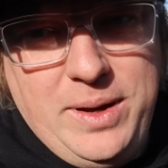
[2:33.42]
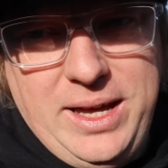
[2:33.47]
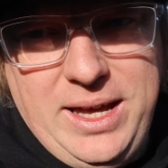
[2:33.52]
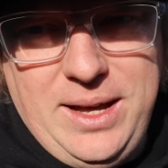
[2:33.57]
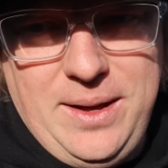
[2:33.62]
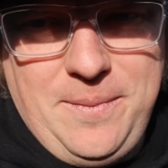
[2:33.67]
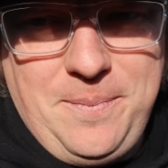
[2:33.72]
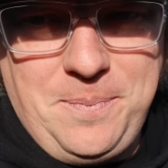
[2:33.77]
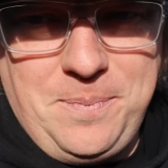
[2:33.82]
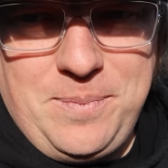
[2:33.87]
we're
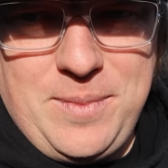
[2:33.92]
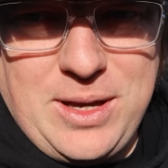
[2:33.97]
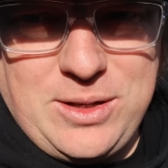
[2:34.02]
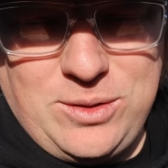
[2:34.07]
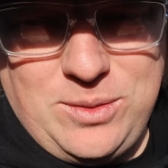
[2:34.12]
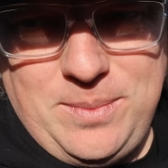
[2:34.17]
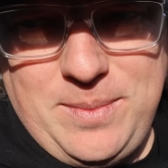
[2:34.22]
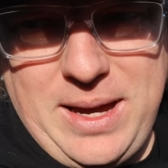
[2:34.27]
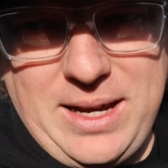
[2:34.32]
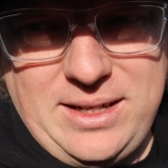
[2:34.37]
here, might as
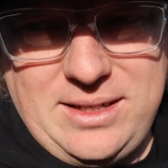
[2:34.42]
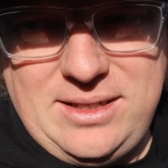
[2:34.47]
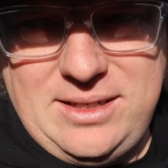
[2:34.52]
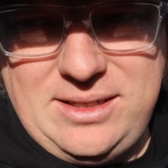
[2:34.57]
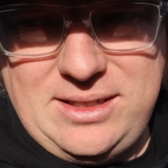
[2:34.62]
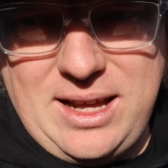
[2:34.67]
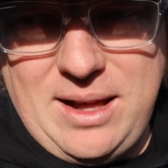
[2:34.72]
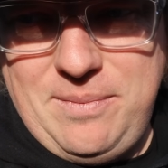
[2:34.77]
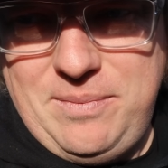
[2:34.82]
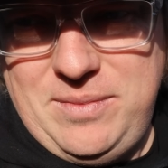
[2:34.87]
well make
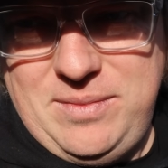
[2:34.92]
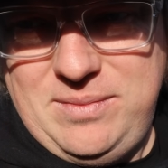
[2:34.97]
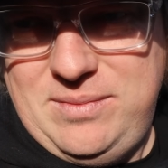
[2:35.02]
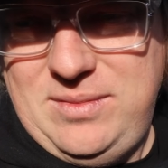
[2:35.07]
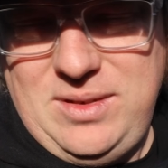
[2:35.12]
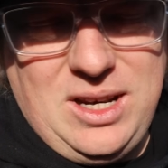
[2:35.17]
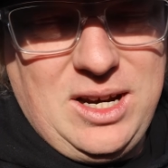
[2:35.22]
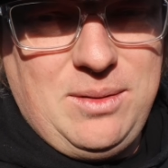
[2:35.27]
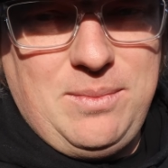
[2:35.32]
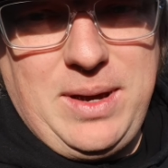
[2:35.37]

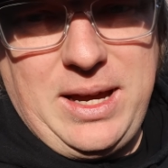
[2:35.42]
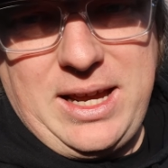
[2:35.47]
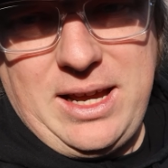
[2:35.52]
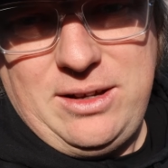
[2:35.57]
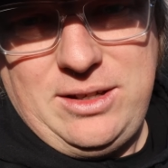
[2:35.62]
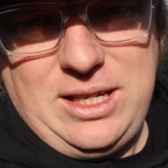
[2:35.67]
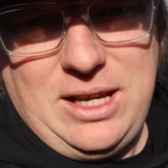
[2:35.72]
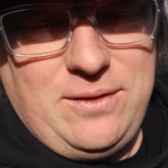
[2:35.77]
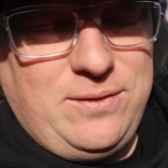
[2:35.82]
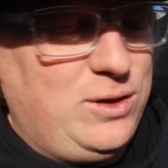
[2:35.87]
something, you know, make
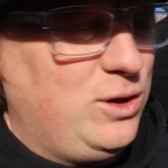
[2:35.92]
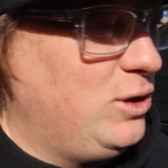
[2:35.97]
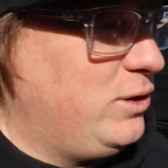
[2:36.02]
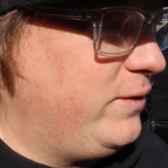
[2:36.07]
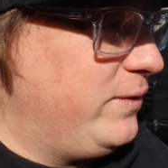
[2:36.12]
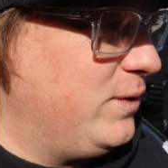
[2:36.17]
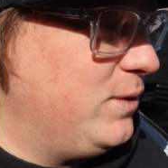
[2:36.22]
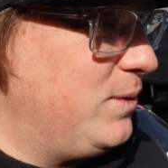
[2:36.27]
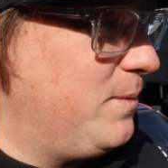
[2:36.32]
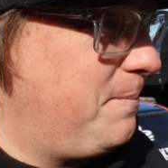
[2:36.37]
ourselves
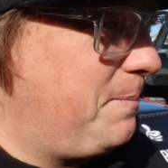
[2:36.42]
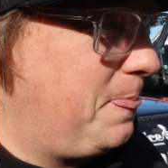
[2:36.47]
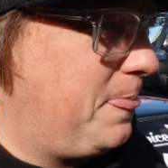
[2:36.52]
useful,